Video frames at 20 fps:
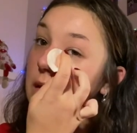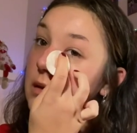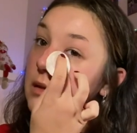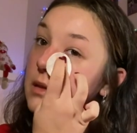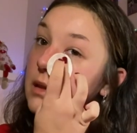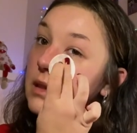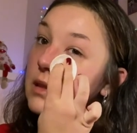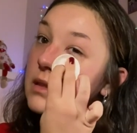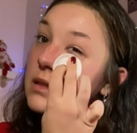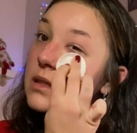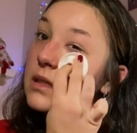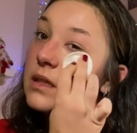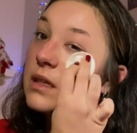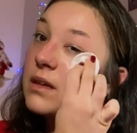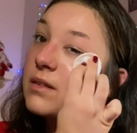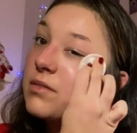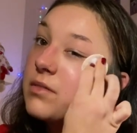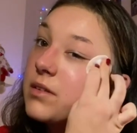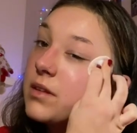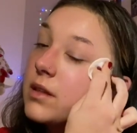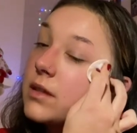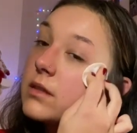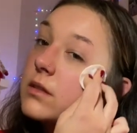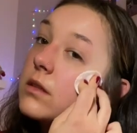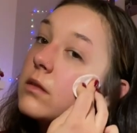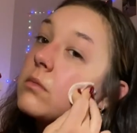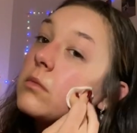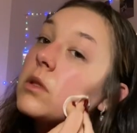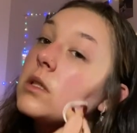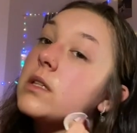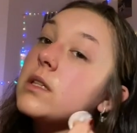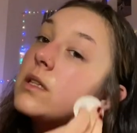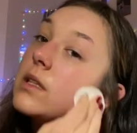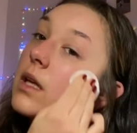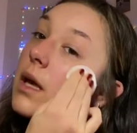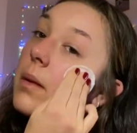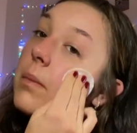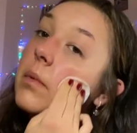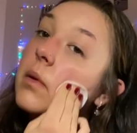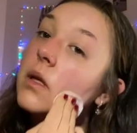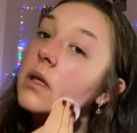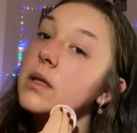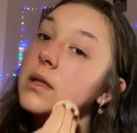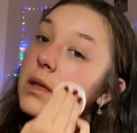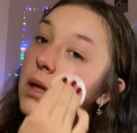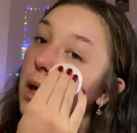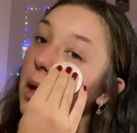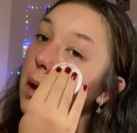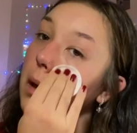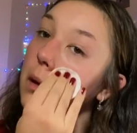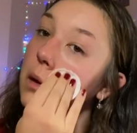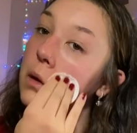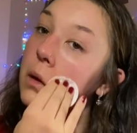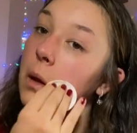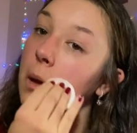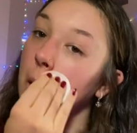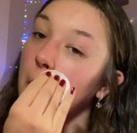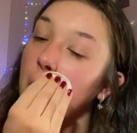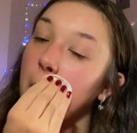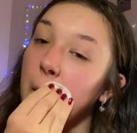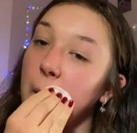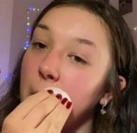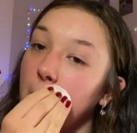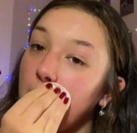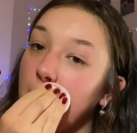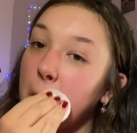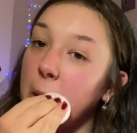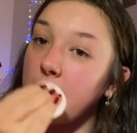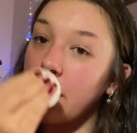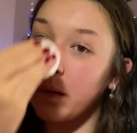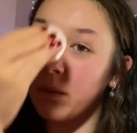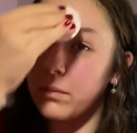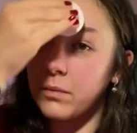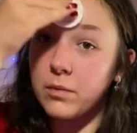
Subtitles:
dead today. I feel like so much has happened. And I'm